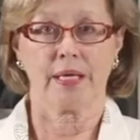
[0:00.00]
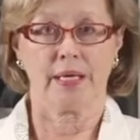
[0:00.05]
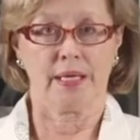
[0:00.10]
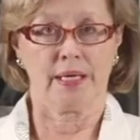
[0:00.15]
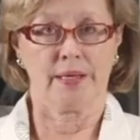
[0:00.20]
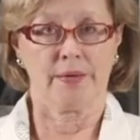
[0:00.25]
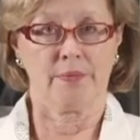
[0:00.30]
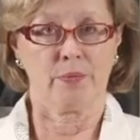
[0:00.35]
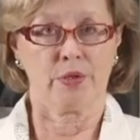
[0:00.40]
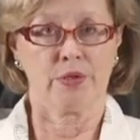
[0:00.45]

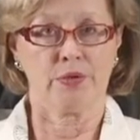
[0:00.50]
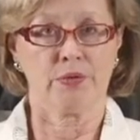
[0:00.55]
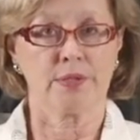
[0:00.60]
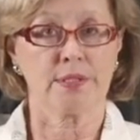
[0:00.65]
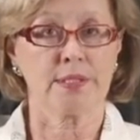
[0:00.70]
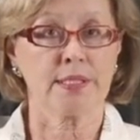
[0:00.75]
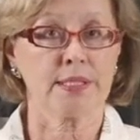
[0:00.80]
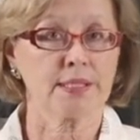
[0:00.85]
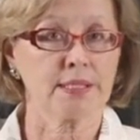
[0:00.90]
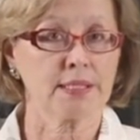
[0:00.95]
and when you
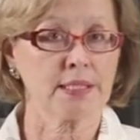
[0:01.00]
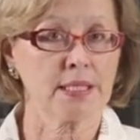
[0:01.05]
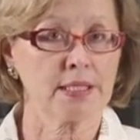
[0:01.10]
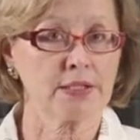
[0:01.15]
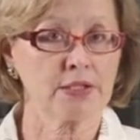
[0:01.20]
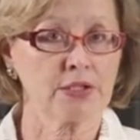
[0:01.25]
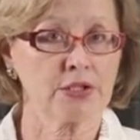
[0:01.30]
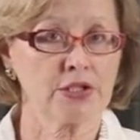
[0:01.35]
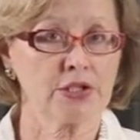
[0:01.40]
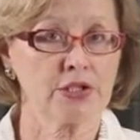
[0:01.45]
see it
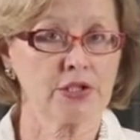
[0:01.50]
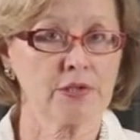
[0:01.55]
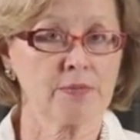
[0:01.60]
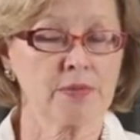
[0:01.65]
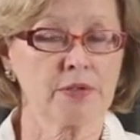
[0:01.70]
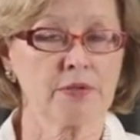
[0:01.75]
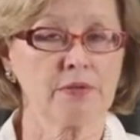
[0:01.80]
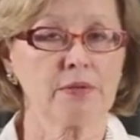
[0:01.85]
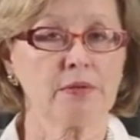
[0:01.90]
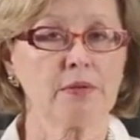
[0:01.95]
start to
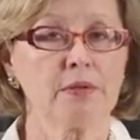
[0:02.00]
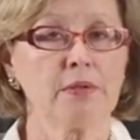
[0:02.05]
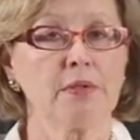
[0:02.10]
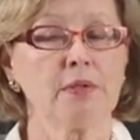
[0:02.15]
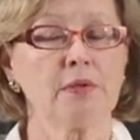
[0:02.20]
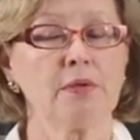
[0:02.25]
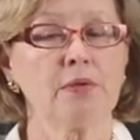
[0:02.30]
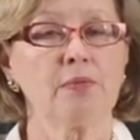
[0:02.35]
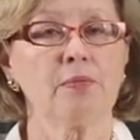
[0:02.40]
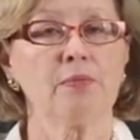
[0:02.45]
shimmer,
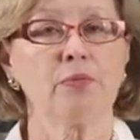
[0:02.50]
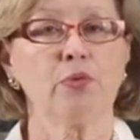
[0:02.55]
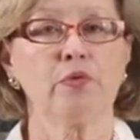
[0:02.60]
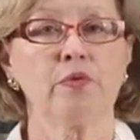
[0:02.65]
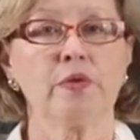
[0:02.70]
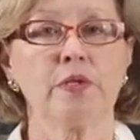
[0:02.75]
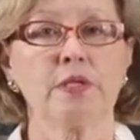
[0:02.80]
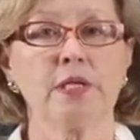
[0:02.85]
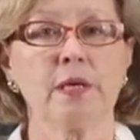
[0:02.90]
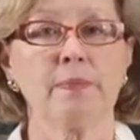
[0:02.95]

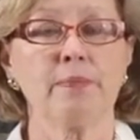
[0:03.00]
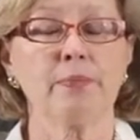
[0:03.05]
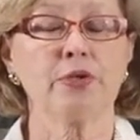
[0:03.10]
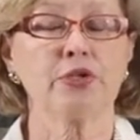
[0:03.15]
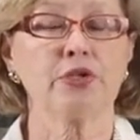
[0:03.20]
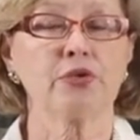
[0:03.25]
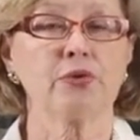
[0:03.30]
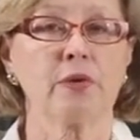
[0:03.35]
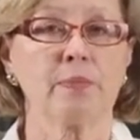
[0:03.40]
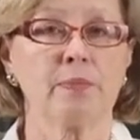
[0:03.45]
move the temperature